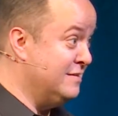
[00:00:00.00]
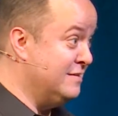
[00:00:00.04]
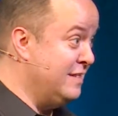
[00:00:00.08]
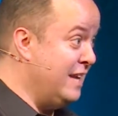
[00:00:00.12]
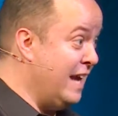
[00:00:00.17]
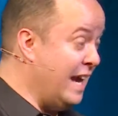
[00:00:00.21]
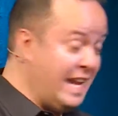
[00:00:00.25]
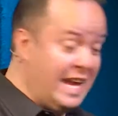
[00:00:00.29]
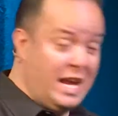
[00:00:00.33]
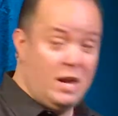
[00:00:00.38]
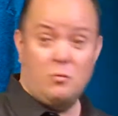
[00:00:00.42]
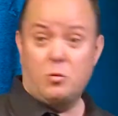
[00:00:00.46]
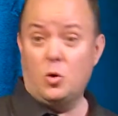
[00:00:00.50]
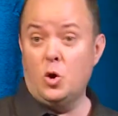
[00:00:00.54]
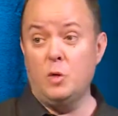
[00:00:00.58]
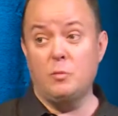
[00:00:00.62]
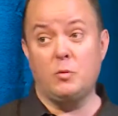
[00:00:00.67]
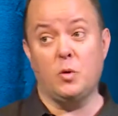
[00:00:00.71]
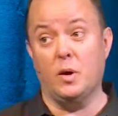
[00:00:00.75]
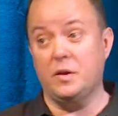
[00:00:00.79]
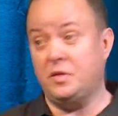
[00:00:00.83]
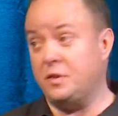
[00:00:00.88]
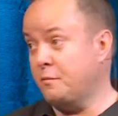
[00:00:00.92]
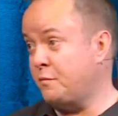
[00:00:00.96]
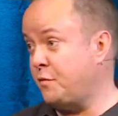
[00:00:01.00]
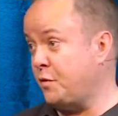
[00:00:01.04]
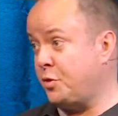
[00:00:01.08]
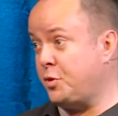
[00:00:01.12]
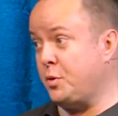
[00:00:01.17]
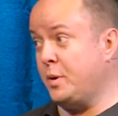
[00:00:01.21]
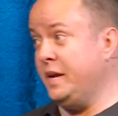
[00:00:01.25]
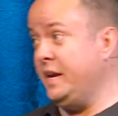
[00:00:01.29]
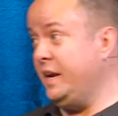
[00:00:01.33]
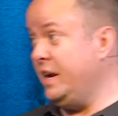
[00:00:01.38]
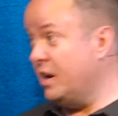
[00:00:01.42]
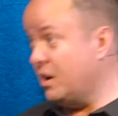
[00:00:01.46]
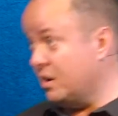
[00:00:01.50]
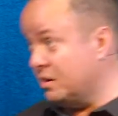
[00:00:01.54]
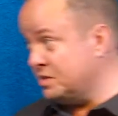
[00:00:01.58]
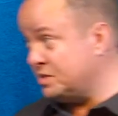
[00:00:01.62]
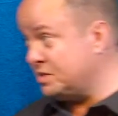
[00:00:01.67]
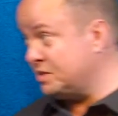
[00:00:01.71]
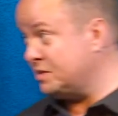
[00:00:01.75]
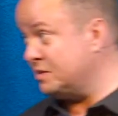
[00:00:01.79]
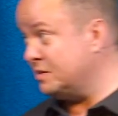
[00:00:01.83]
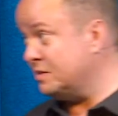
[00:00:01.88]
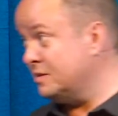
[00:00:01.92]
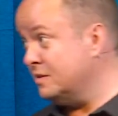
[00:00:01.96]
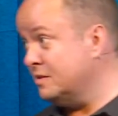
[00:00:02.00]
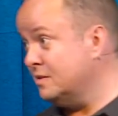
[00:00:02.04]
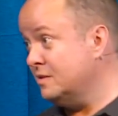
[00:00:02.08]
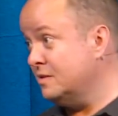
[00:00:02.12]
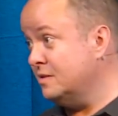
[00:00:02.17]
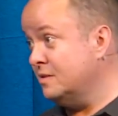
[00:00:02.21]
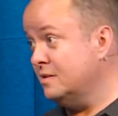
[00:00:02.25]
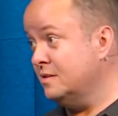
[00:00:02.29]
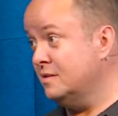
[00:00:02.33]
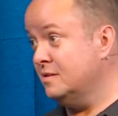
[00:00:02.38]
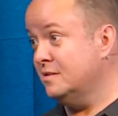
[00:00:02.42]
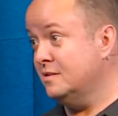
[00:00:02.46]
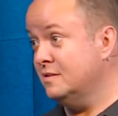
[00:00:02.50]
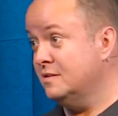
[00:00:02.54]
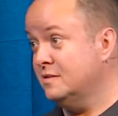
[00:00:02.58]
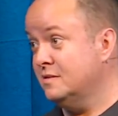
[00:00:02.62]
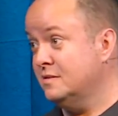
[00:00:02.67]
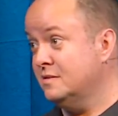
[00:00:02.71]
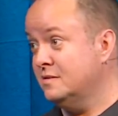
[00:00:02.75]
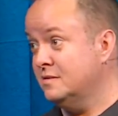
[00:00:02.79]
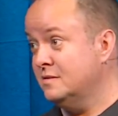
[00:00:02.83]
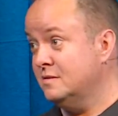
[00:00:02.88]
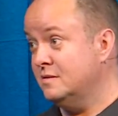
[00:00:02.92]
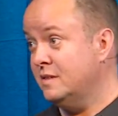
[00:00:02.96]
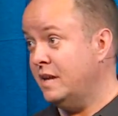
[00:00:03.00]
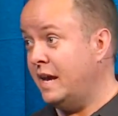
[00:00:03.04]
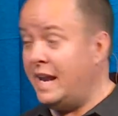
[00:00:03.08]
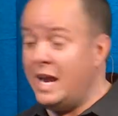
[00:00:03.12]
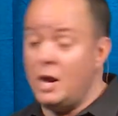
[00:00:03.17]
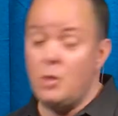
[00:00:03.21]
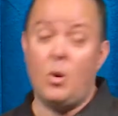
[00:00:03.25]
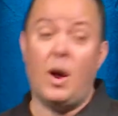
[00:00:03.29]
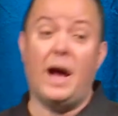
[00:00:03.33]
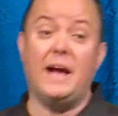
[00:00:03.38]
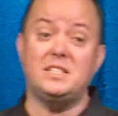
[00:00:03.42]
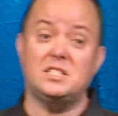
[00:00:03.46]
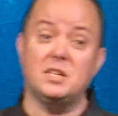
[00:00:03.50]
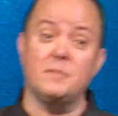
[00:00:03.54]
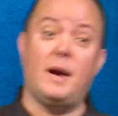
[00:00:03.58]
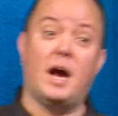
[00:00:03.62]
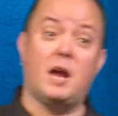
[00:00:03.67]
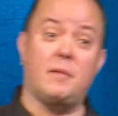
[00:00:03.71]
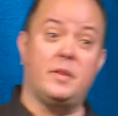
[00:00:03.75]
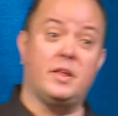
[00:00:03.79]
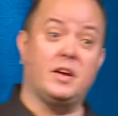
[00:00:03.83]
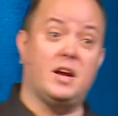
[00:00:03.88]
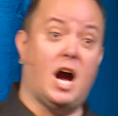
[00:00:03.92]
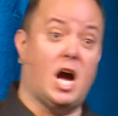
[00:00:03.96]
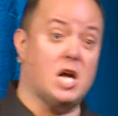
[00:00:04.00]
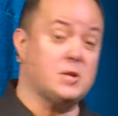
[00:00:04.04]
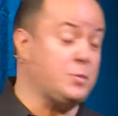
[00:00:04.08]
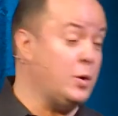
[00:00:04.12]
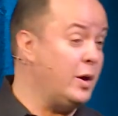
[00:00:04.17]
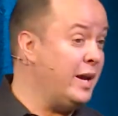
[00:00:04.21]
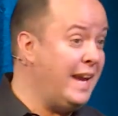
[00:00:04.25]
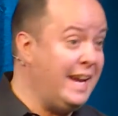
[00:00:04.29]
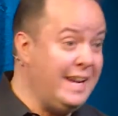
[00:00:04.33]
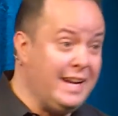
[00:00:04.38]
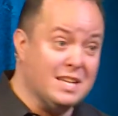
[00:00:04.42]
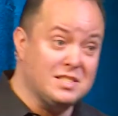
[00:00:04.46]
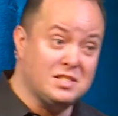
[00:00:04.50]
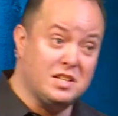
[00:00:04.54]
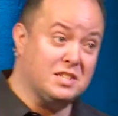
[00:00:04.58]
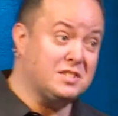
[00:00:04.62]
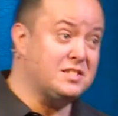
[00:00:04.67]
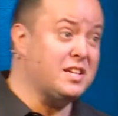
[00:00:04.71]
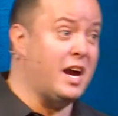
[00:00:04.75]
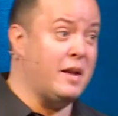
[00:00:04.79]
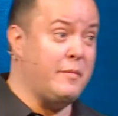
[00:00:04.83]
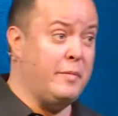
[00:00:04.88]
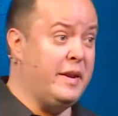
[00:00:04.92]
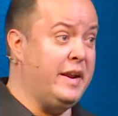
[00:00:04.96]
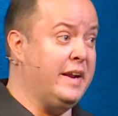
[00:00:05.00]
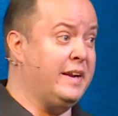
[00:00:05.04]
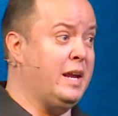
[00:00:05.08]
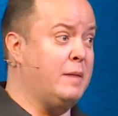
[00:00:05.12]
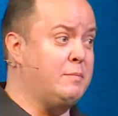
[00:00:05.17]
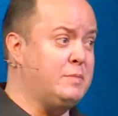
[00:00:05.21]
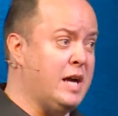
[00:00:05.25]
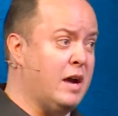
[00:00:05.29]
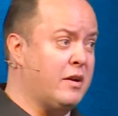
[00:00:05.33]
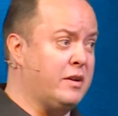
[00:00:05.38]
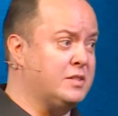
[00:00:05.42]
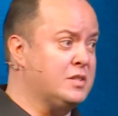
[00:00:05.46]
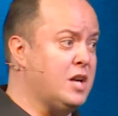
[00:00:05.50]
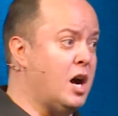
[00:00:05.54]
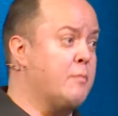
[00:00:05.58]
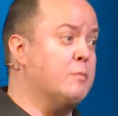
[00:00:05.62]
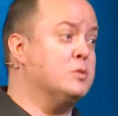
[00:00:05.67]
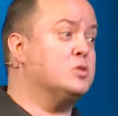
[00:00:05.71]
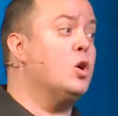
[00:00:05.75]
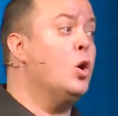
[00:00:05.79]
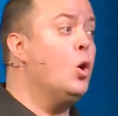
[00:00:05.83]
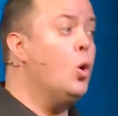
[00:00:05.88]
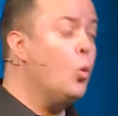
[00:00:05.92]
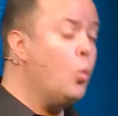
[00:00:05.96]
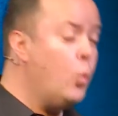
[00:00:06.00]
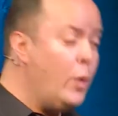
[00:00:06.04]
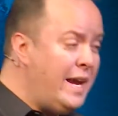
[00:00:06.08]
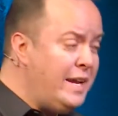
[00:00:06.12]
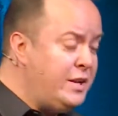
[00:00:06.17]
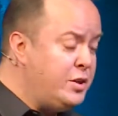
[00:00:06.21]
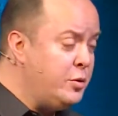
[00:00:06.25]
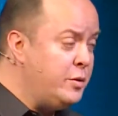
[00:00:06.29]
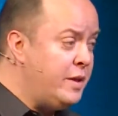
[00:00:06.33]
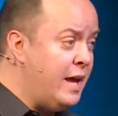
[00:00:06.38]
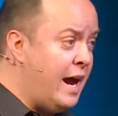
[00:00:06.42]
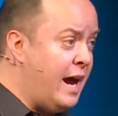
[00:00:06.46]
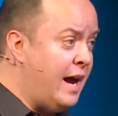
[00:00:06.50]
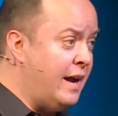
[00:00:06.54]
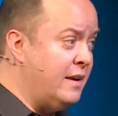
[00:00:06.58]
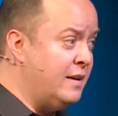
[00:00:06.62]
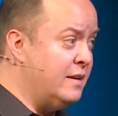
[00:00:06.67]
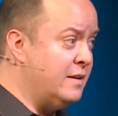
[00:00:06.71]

and he roomed with him for 3 years. And he writes about him in the gospel. He doesn't assign him the nickname Doubting Thomas. We do that.